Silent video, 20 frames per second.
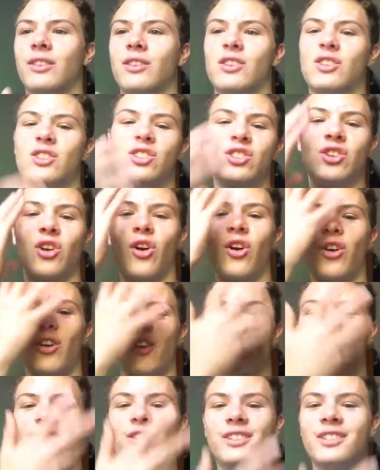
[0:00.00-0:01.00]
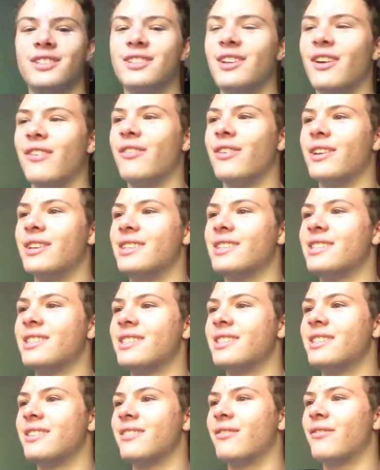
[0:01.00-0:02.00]
stars and stuff in
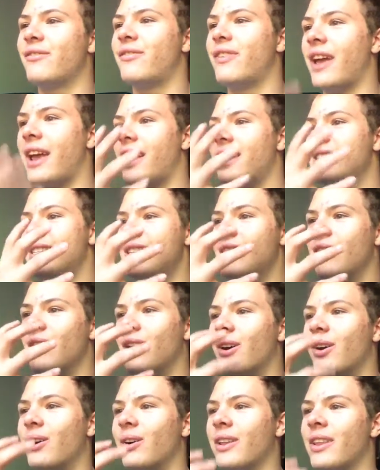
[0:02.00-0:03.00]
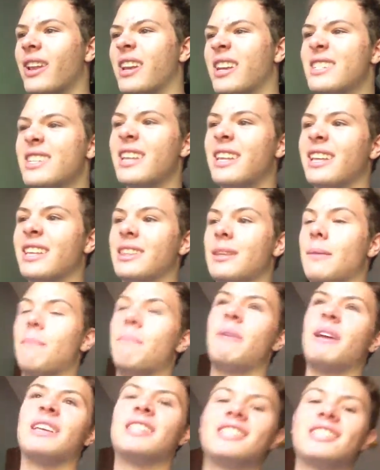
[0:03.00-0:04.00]
his face, and then he's got the
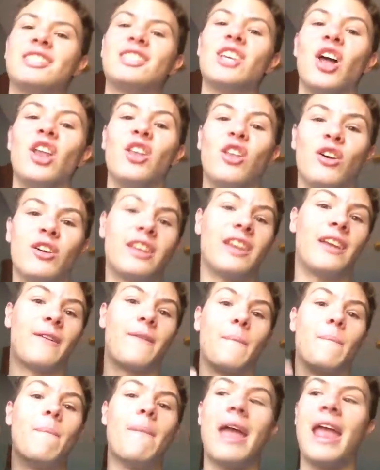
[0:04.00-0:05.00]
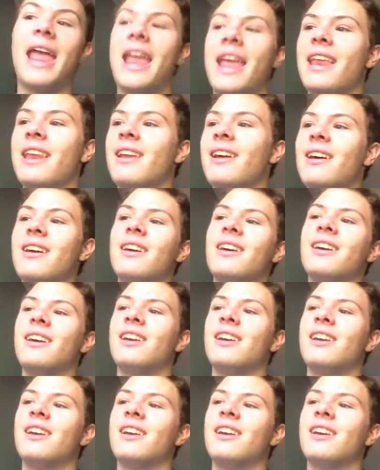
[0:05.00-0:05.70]
big sun looking mane.